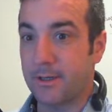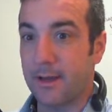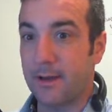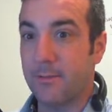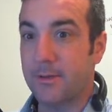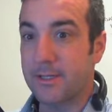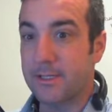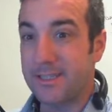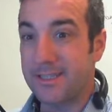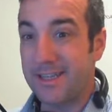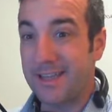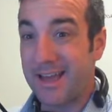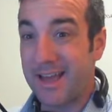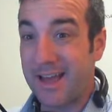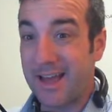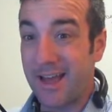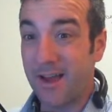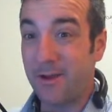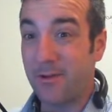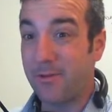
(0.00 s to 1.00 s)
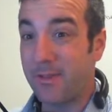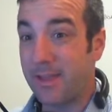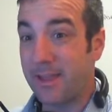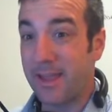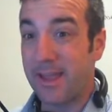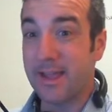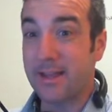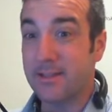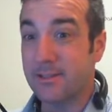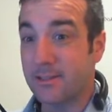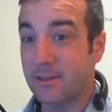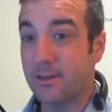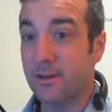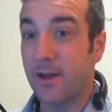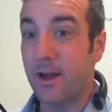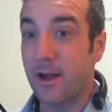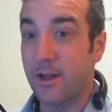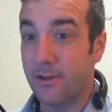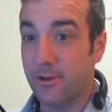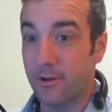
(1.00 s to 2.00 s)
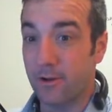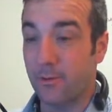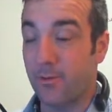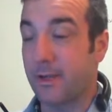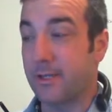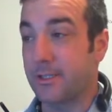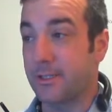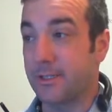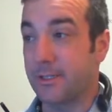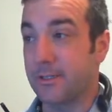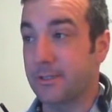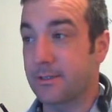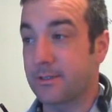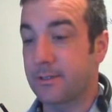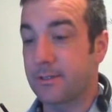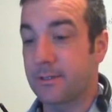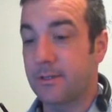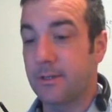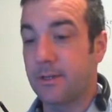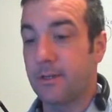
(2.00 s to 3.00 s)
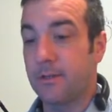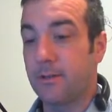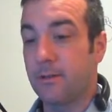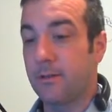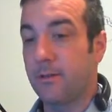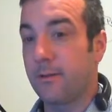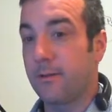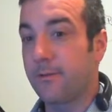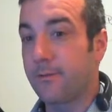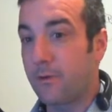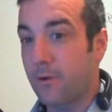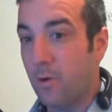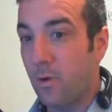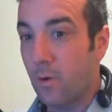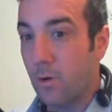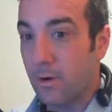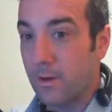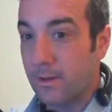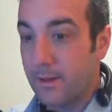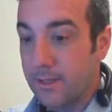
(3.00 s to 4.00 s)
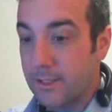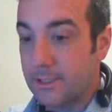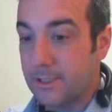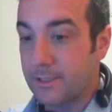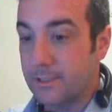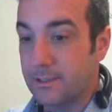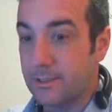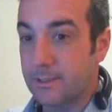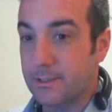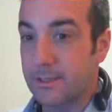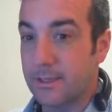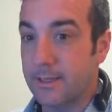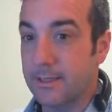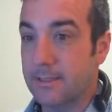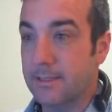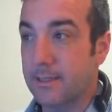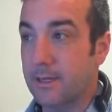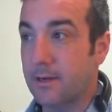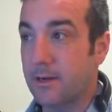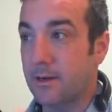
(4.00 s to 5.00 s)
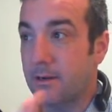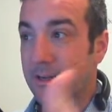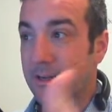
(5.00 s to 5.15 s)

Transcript: I want to see how they answered other questions, looking for correlations, things that are